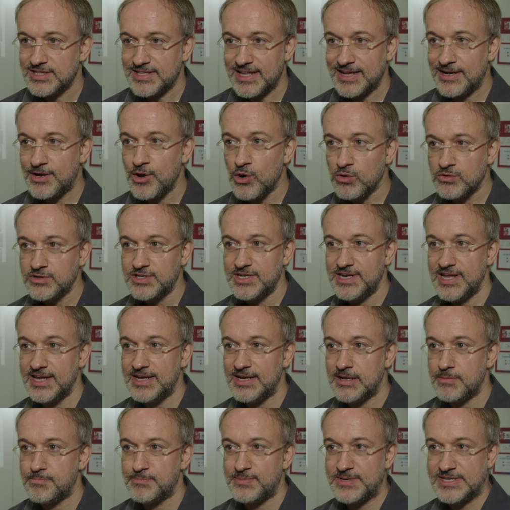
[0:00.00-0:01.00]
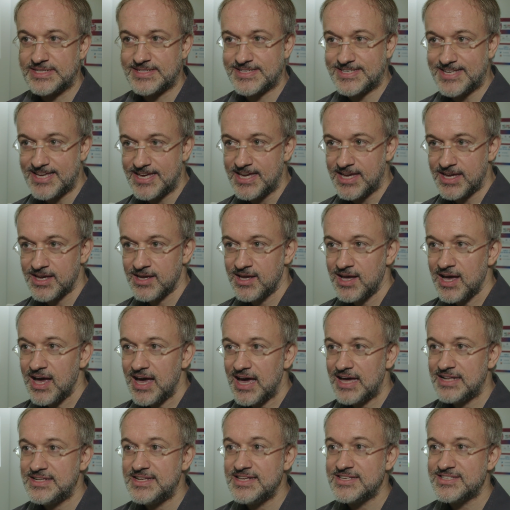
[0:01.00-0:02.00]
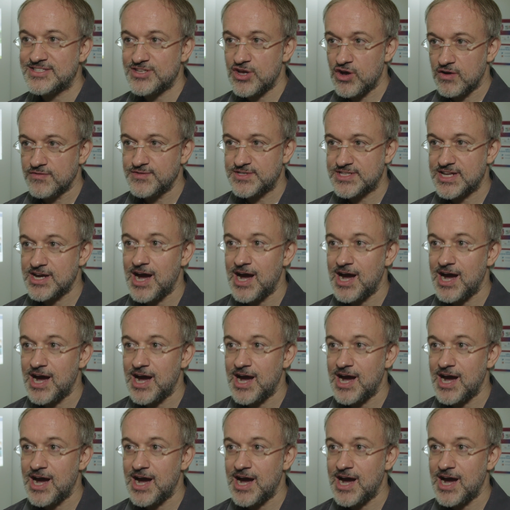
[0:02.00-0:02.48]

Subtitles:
They don't need a PC, and this solves